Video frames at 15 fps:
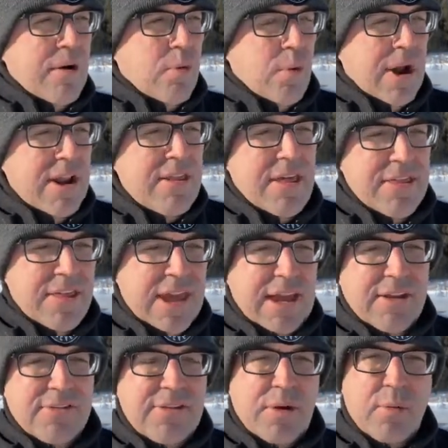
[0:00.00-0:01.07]
One of the
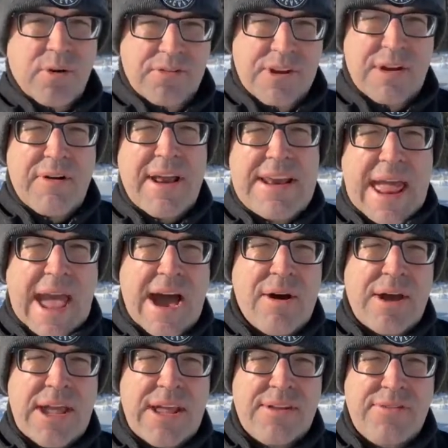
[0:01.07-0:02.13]
things that we're seeing right
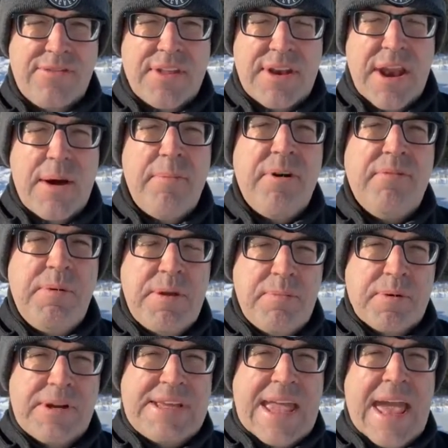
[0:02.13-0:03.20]
now is the number of
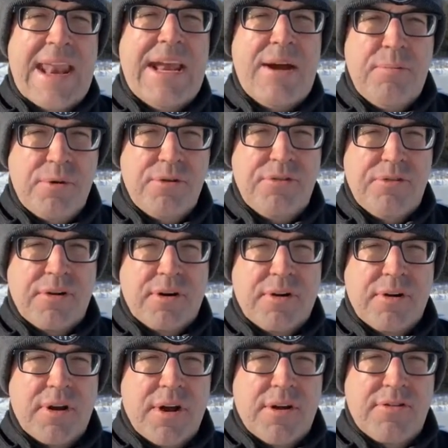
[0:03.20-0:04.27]
people getting a
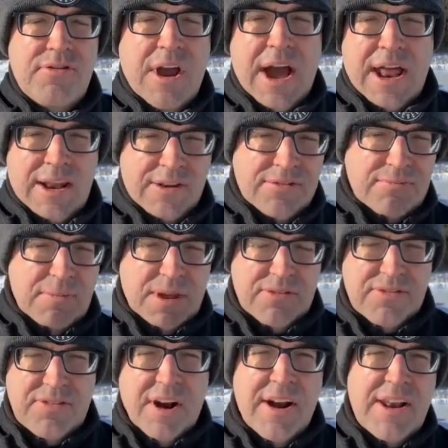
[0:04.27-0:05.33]
booster shot is
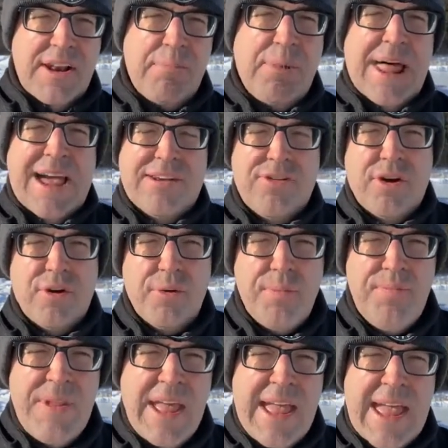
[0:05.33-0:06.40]
starting to plateau.
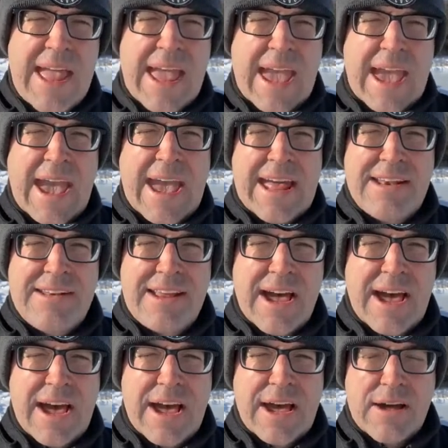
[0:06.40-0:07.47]
And
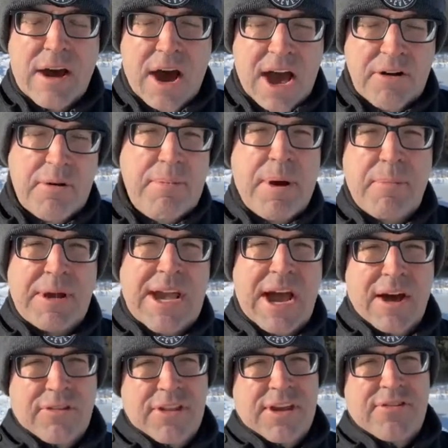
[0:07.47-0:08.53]
Ottawa Public
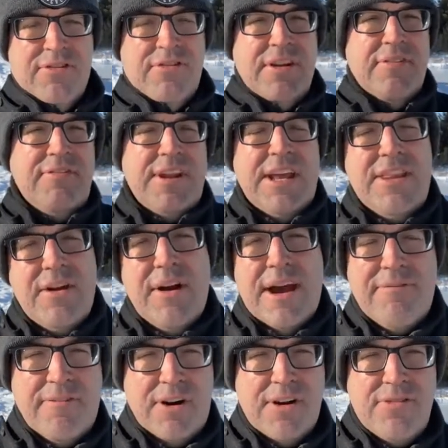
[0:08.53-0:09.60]
Health is shifting their
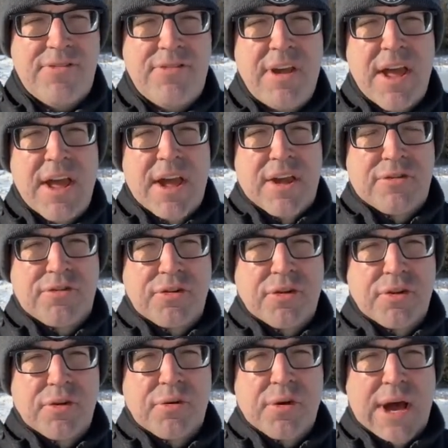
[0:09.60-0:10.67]
efforts
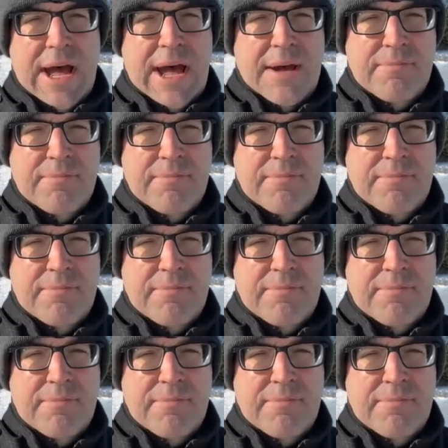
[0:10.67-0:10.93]
to